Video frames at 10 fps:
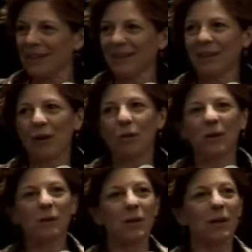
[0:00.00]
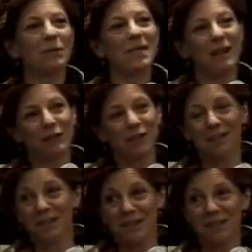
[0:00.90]
No, well, it, we, it was actually a
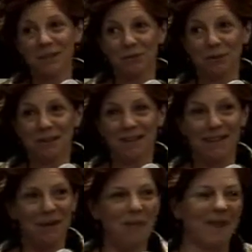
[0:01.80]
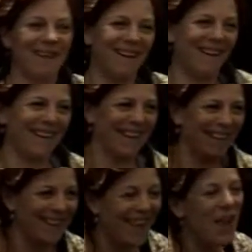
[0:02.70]
distillery today.
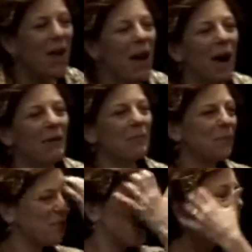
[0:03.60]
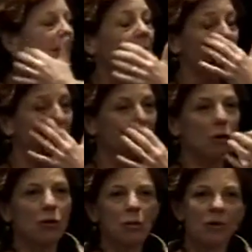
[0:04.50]
um, but and
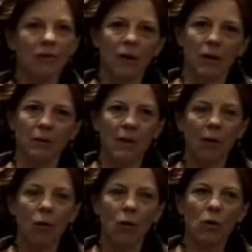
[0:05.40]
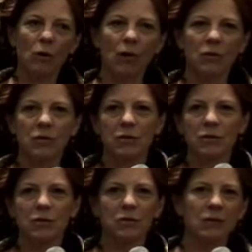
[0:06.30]
go to a farm, or go
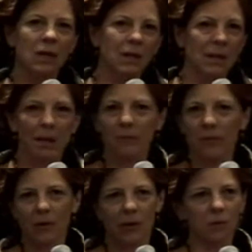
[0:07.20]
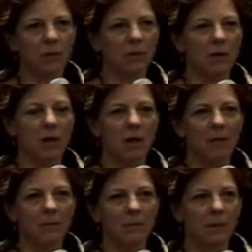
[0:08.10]
to a clam farm, or
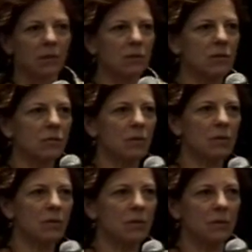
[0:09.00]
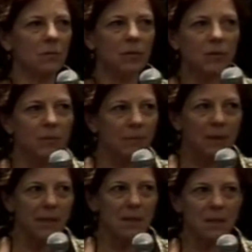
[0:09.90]
um, go to a. There's a
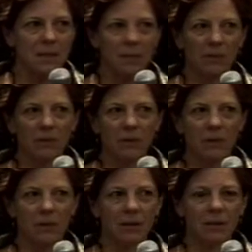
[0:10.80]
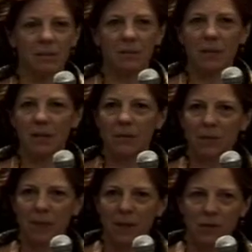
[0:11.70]
place in Somerville here that make, where
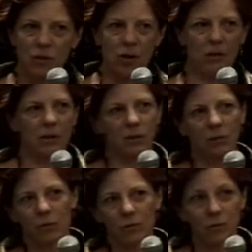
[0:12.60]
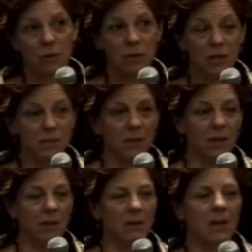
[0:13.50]
they make chocolate, or to a cheesemaker.